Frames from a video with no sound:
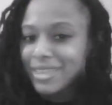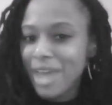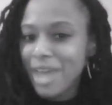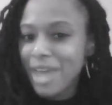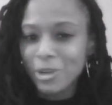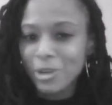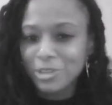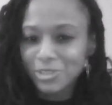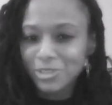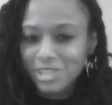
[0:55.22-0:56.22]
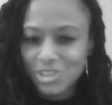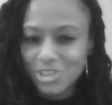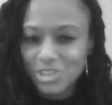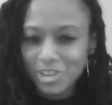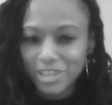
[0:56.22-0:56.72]
That wonderful
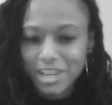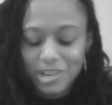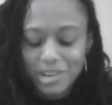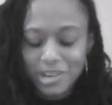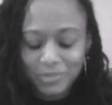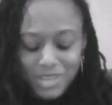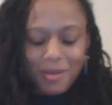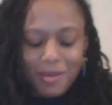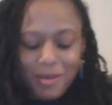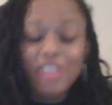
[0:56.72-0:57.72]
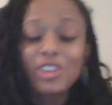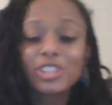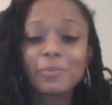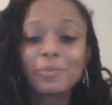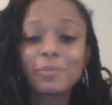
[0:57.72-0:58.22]
teacher over here. I
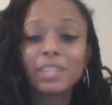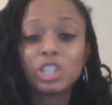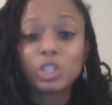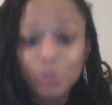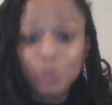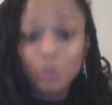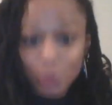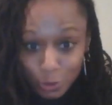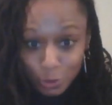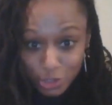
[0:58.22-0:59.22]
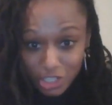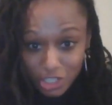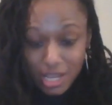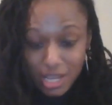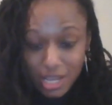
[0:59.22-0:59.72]
learned something huge
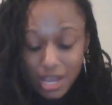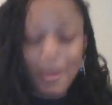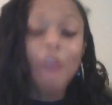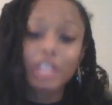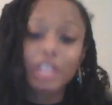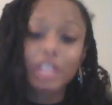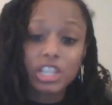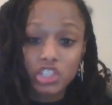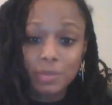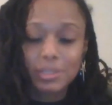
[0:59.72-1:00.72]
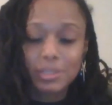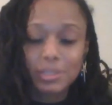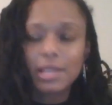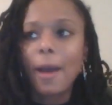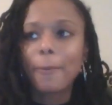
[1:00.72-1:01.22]
about
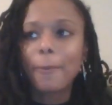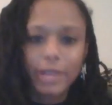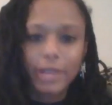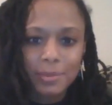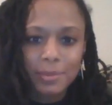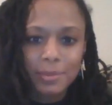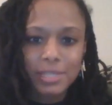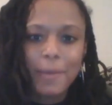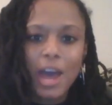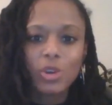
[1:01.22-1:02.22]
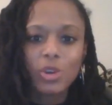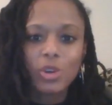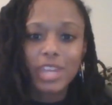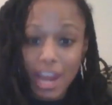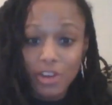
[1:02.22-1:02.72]
relationships, about breakups, about
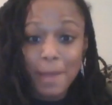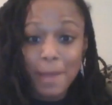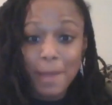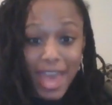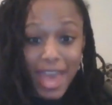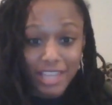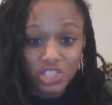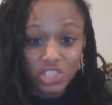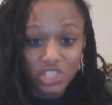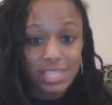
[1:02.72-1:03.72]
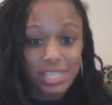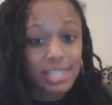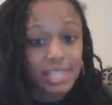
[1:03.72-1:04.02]
carrying baggage into the